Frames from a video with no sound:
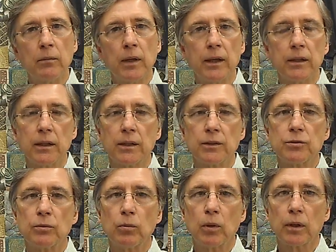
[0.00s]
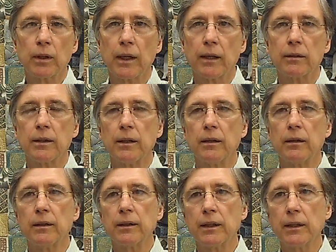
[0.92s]
and to get your work out
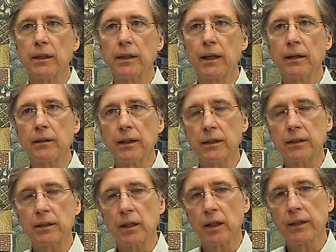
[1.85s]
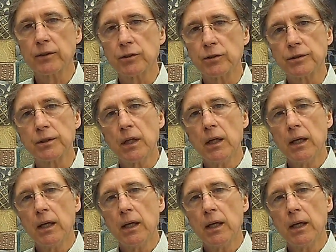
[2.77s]
there and get it out in collections.